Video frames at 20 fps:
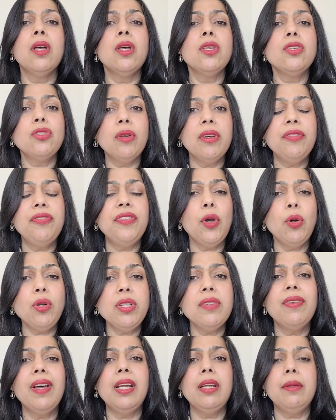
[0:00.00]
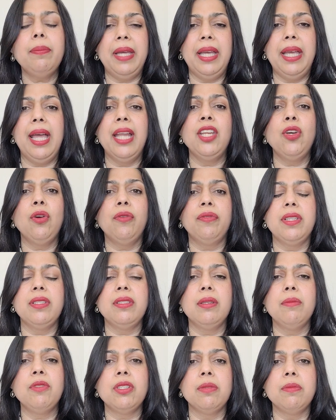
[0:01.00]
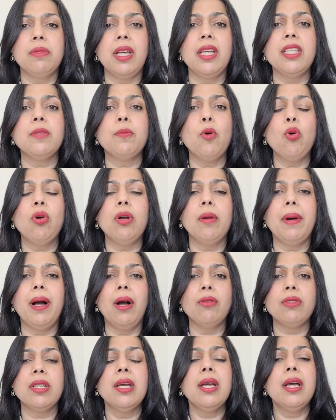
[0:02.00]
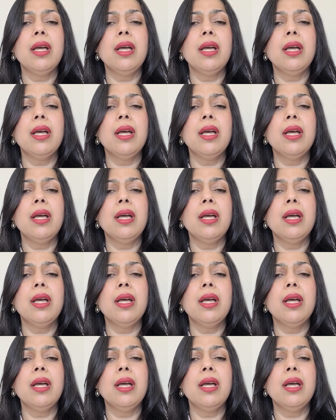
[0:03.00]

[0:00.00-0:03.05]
So if you're developing any of the symptoms I spoke about,